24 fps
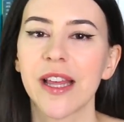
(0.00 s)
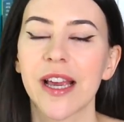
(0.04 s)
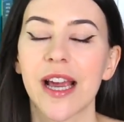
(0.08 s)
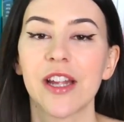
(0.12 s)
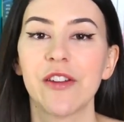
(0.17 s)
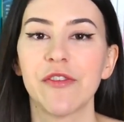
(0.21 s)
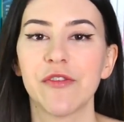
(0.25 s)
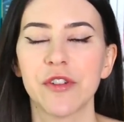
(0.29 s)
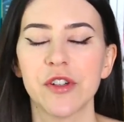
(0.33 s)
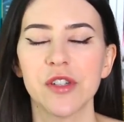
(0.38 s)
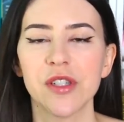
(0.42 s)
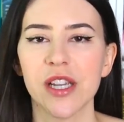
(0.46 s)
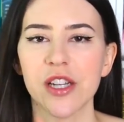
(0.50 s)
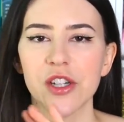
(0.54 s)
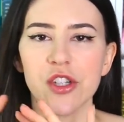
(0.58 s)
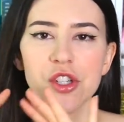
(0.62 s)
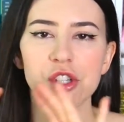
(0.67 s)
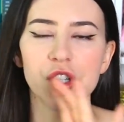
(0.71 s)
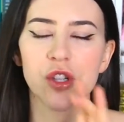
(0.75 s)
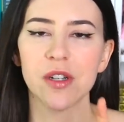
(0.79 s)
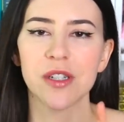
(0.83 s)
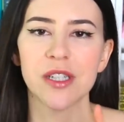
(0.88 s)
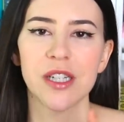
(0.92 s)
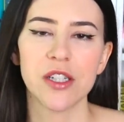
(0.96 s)
Like, at first, I
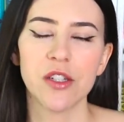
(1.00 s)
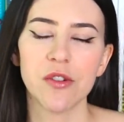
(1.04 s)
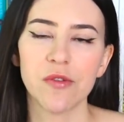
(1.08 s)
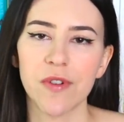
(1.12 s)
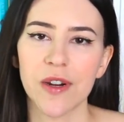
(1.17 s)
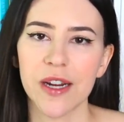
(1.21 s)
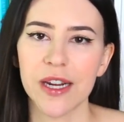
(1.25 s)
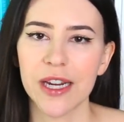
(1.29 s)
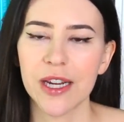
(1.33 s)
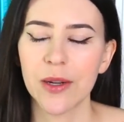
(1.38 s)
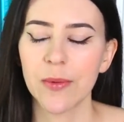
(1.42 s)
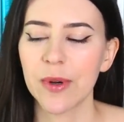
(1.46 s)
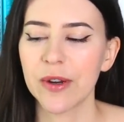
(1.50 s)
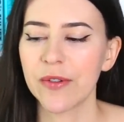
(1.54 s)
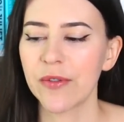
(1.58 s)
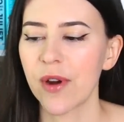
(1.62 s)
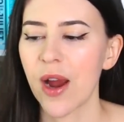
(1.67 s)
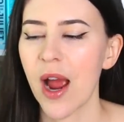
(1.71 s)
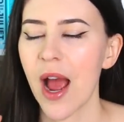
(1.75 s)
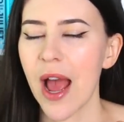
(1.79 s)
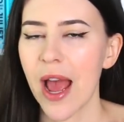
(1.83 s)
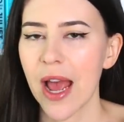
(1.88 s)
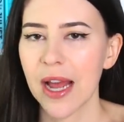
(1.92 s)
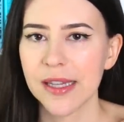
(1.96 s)
just looked at the rating
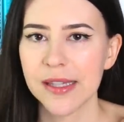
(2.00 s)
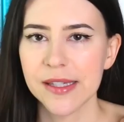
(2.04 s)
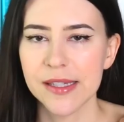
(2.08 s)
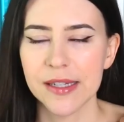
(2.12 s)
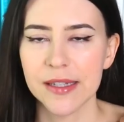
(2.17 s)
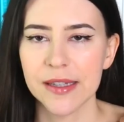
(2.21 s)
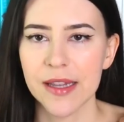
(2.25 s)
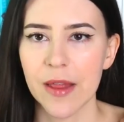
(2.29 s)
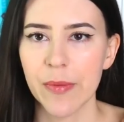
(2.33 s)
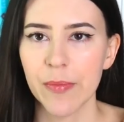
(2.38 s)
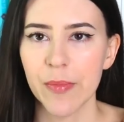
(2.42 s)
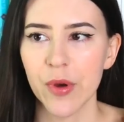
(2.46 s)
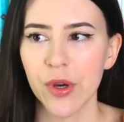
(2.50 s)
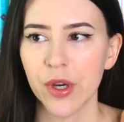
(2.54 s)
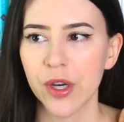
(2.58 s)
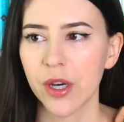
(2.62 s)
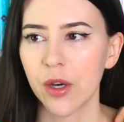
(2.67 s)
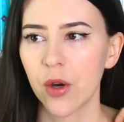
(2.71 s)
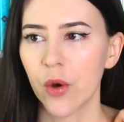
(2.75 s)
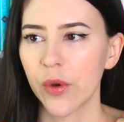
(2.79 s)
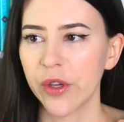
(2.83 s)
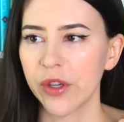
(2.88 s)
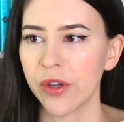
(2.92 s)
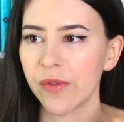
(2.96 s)
whenever I had seen that
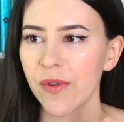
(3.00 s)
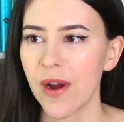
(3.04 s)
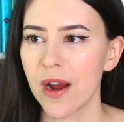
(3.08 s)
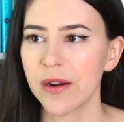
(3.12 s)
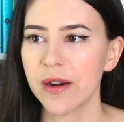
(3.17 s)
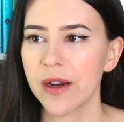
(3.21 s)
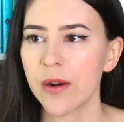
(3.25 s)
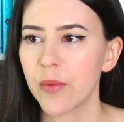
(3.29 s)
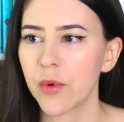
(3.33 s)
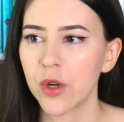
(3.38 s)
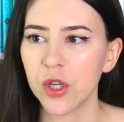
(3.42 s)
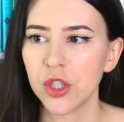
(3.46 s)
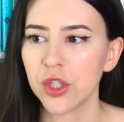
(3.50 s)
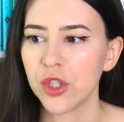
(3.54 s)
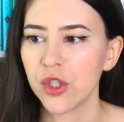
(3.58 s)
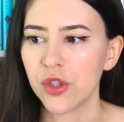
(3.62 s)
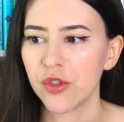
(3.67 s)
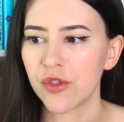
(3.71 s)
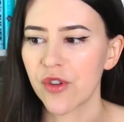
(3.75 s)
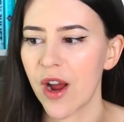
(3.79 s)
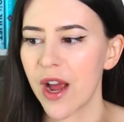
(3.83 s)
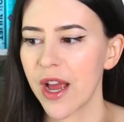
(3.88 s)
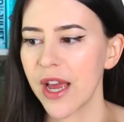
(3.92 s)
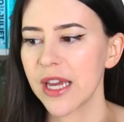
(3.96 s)
book going around. I wanted to
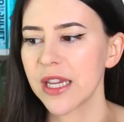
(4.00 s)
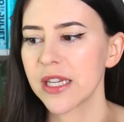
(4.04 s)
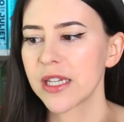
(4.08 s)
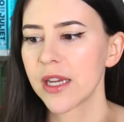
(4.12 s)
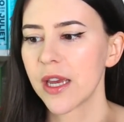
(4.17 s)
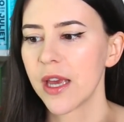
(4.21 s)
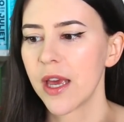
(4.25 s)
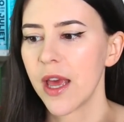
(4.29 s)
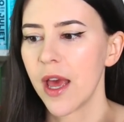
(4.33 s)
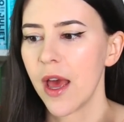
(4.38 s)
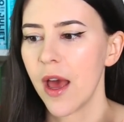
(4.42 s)
try it.